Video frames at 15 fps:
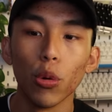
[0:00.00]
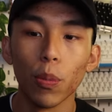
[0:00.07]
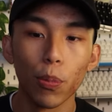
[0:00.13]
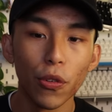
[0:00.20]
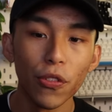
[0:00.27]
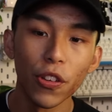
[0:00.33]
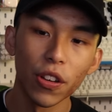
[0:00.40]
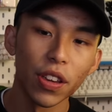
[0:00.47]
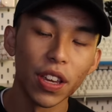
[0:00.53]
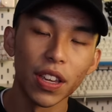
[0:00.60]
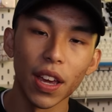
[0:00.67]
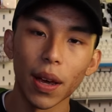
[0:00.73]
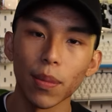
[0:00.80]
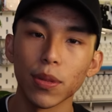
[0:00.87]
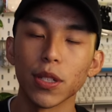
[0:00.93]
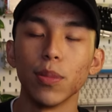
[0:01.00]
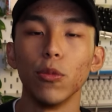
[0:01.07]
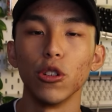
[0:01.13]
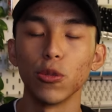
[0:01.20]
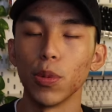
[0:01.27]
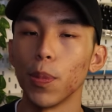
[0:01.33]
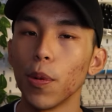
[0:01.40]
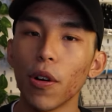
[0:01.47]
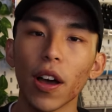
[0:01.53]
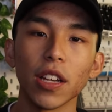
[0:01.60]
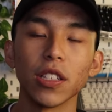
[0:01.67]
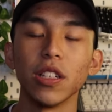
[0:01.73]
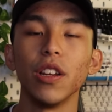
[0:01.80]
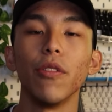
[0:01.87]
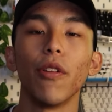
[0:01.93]
To improve your keycaps, most people
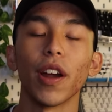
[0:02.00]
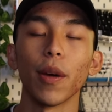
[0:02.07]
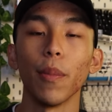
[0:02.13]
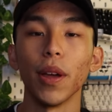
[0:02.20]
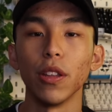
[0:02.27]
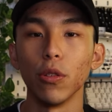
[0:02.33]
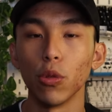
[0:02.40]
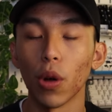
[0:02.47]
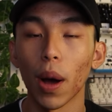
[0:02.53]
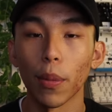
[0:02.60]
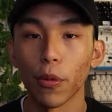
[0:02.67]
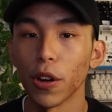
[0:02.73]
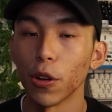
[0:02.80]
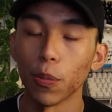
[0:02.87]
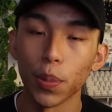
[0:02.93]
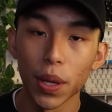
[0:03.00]
actually recommend you to upgrade to